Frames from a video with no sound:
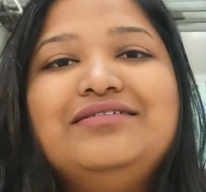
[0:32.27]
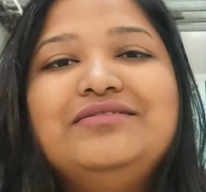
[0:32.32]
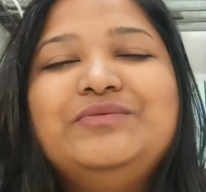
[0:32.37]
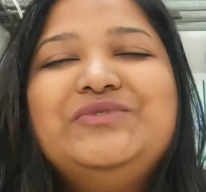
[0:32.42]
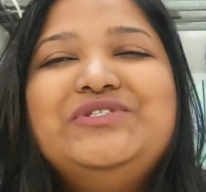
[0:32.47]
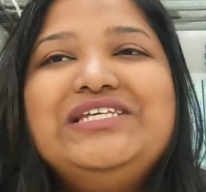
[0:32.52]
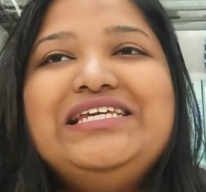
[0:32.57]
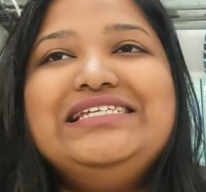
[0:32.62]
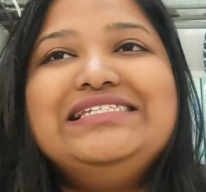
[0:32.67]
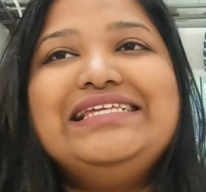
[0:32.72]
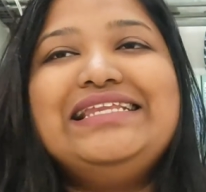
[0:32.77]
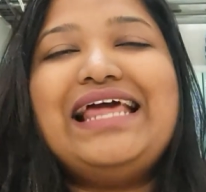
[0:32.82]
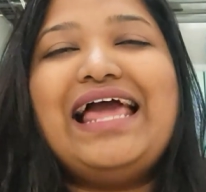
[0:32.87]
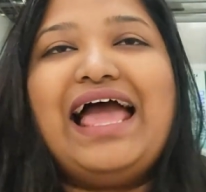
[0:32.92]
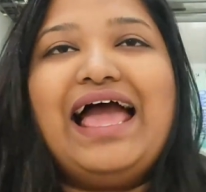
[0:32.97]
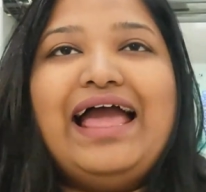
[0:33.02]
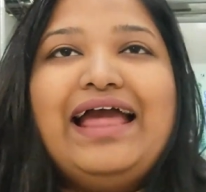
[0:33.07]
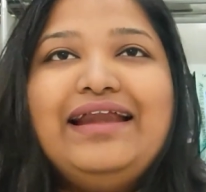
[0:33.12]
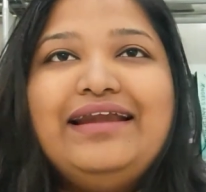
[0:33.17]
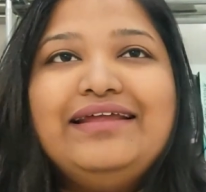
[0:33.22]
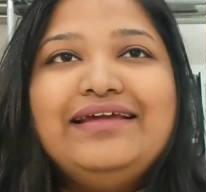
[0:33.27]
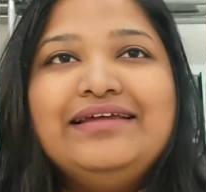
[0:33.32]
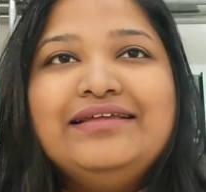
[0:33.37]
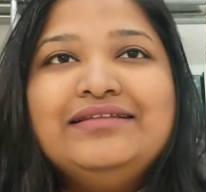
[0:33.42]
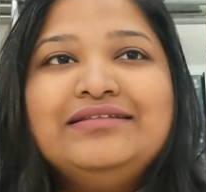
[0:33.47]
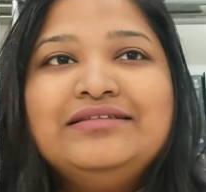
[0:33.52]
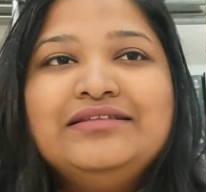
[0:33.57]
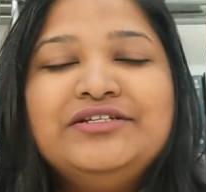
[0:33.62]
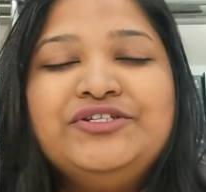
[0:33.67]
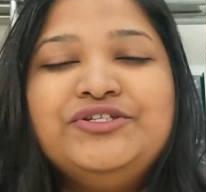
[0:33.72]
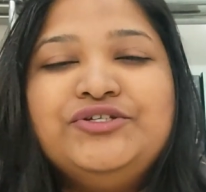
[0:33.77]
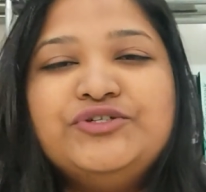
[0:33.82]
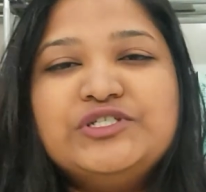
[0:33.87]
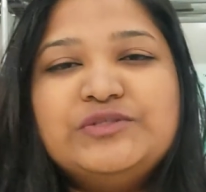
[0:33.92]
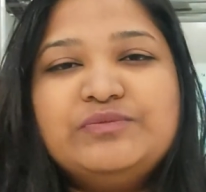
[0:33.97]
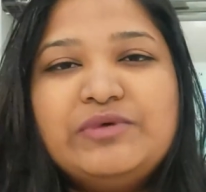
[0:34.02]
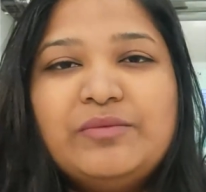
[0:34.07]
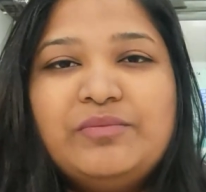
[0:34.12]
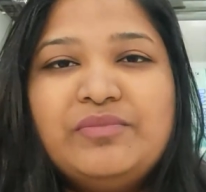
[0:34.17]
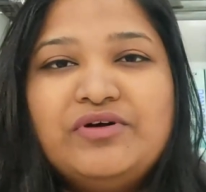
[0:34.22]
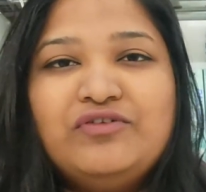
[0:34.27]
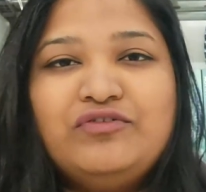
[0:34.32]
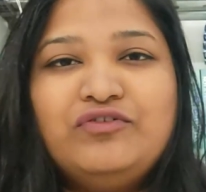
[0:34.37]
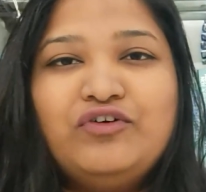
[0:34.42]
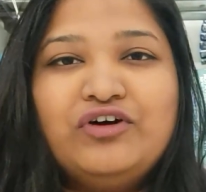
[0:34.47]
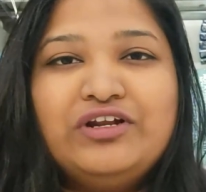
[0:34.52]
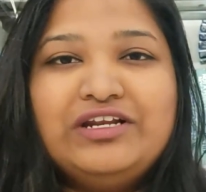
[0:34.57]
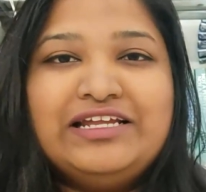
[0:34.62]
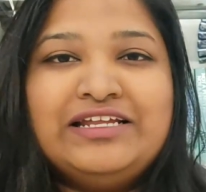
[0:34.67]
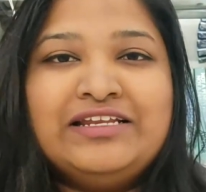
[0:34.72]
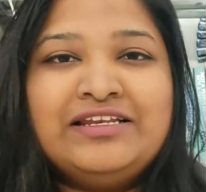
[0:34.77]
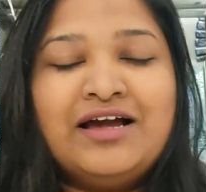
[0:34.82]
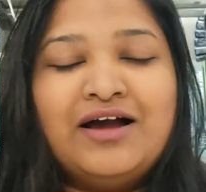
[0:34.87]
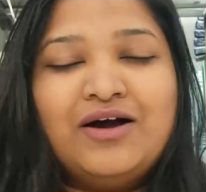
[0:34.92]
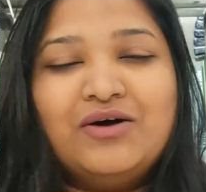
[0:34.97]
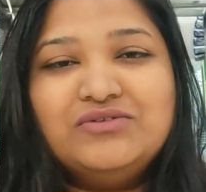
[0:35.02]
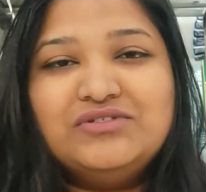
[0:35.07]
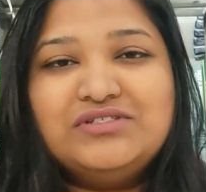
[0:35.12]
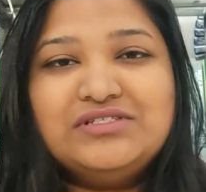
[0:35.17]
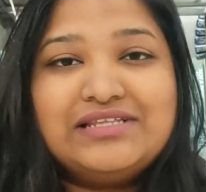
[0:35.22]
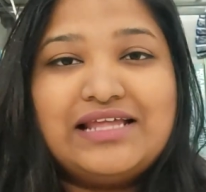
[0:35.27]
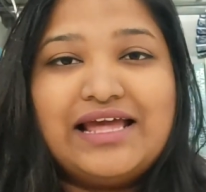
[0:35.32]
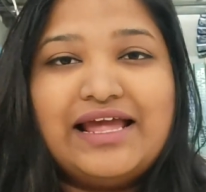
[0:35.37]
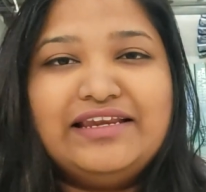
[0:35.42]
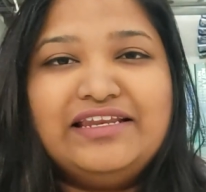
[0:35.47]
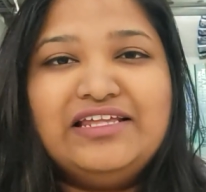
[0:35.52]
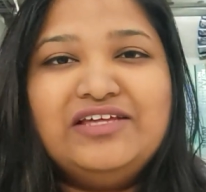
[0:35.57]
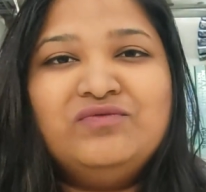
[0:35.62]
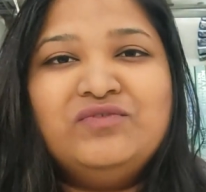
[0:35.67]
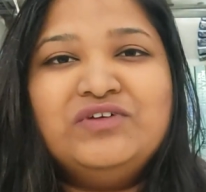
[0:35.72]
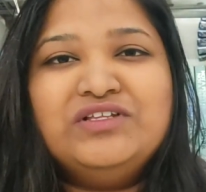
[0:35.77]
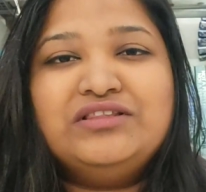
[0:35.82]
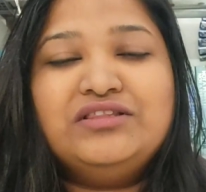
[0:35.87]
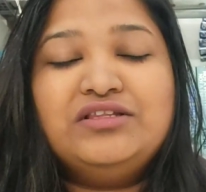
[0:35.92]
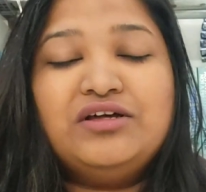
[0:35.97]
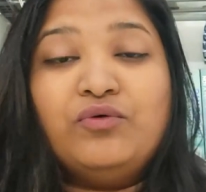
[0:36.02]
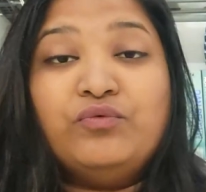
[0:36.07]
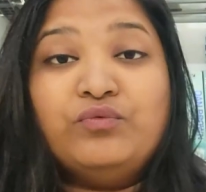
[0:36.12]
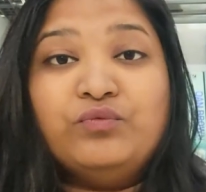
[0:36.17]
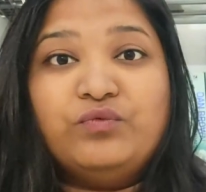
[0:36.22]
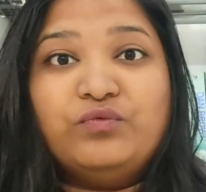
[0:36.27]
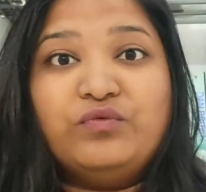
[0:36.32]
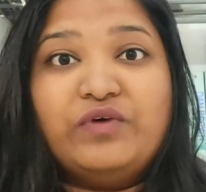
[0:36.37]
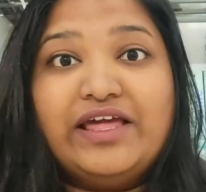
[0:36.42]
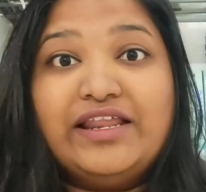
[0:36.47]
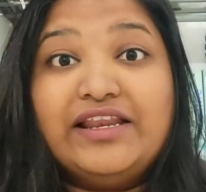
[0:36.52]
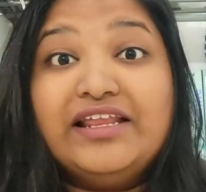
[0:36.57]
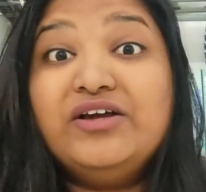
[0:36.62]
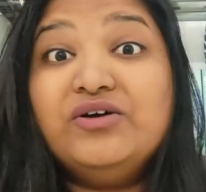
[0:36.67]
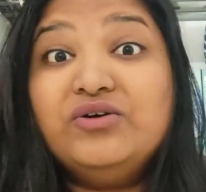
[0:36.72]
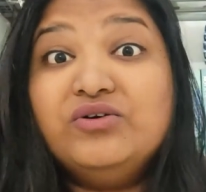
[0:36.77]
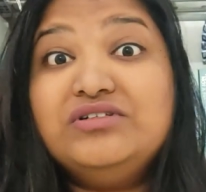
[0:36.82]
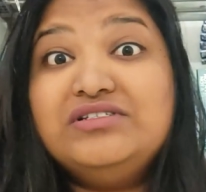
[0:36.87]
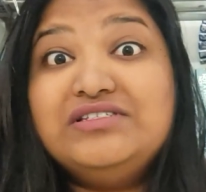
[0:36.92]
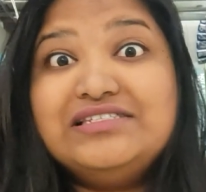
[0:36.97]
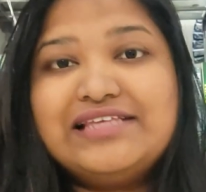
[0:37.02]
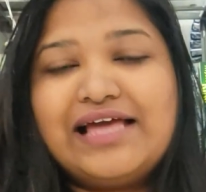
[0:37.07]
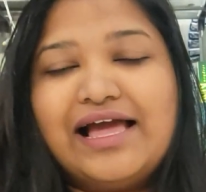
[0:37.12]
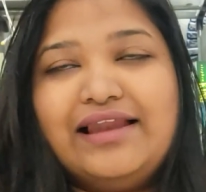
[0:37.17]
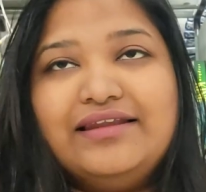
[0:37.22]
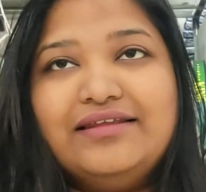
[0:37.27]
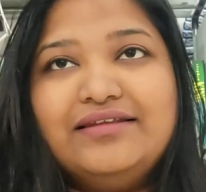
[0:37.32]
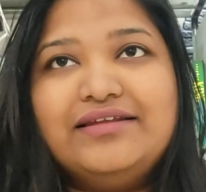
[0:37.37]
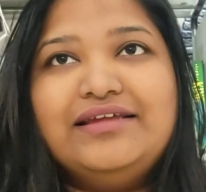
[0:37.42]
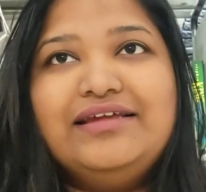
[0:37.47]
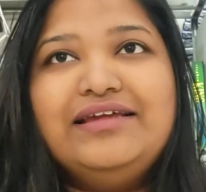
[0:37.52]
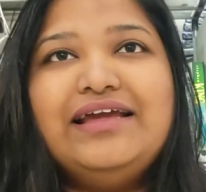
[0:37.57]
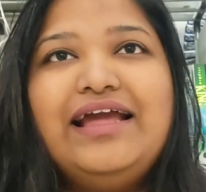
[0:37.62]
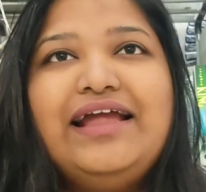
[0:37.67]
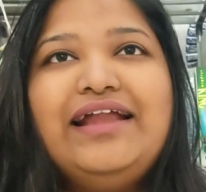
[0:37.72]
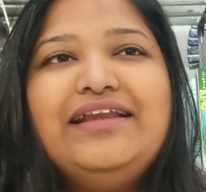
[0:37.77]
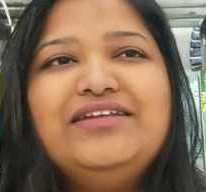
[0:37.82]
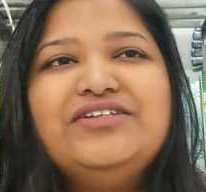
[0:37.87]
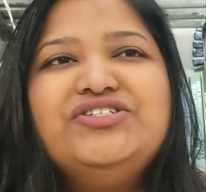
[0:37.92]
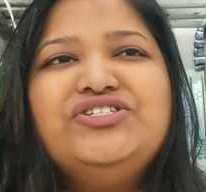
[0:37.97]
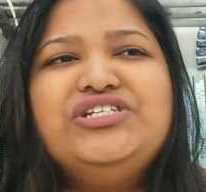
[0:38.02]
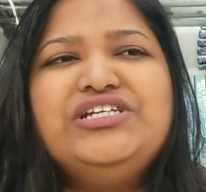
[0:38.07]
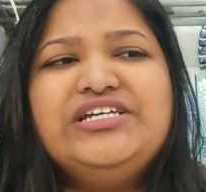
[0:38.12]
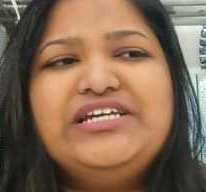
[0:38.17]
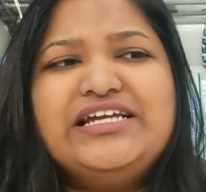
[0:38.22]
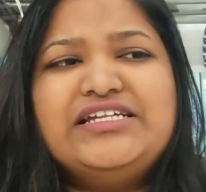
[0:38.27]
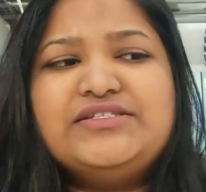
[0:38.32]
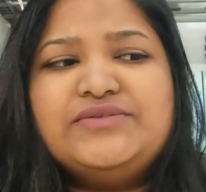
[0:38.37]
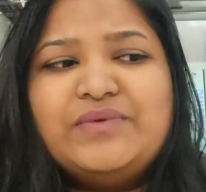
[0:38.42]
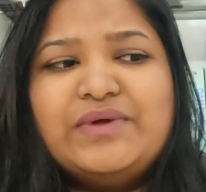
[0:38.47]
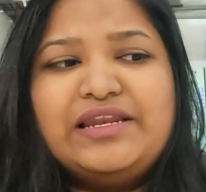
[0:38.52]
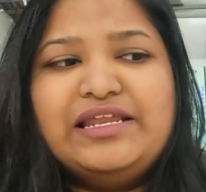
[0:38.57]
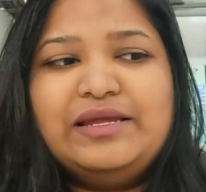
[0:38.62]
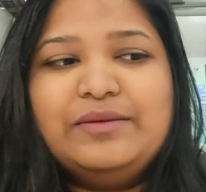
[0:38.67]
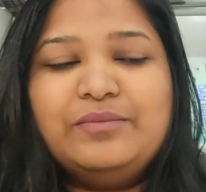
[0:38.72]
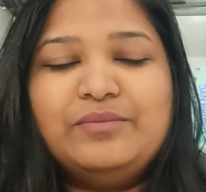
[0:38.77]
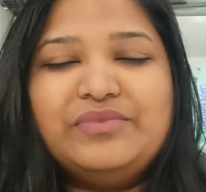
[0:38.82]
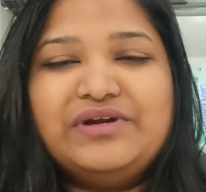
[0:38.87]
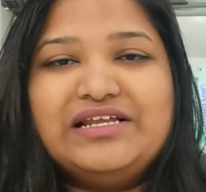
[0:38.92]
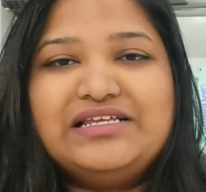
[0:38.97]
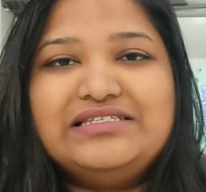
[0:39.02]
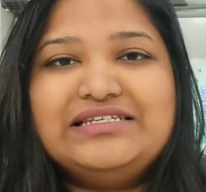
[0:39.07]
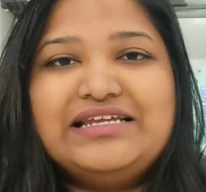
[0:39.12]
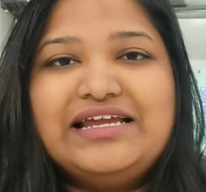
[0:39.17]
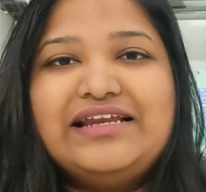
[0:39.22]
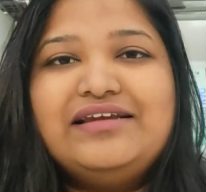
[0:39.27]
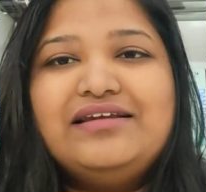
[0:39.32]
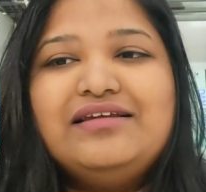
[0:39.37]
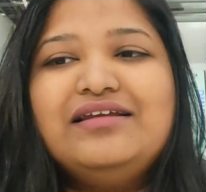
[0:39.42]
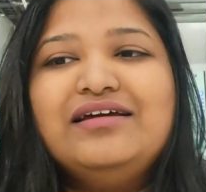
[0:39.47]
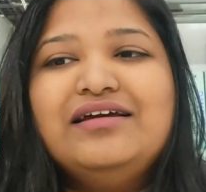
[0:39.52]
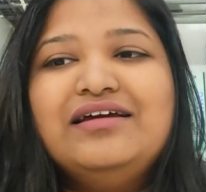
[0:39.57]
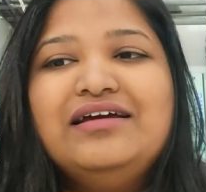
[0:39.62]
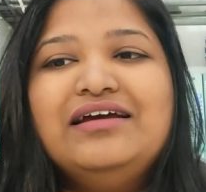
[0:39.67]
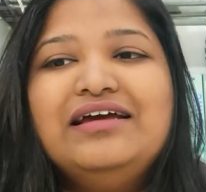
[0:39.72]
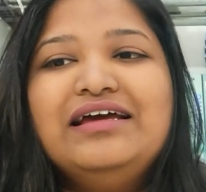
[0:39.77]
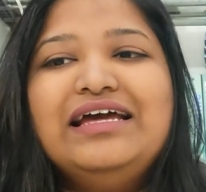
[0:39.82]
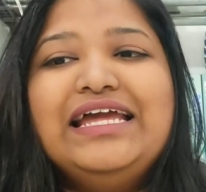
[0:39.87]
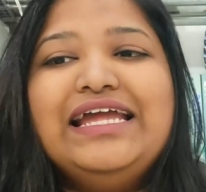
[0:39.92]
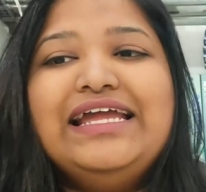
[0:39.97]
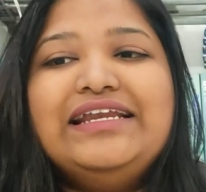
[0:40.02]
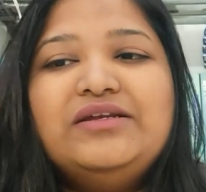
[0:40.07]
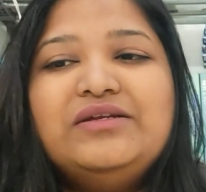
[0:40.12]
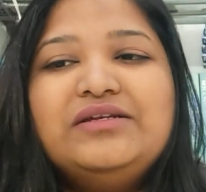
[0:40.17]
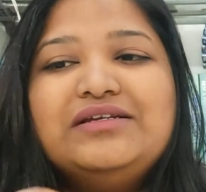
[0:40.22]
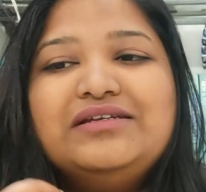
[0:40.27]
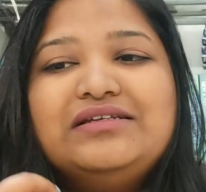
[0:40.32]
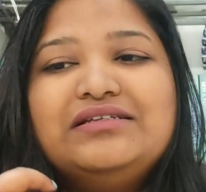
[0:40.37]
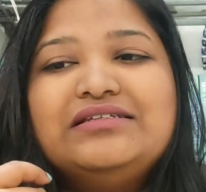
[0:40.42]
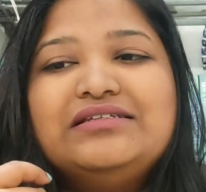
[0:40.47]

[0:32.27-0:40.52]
sees an ad in the newspaper for in-house nanny with a very good salary, and she gets very impressed. And it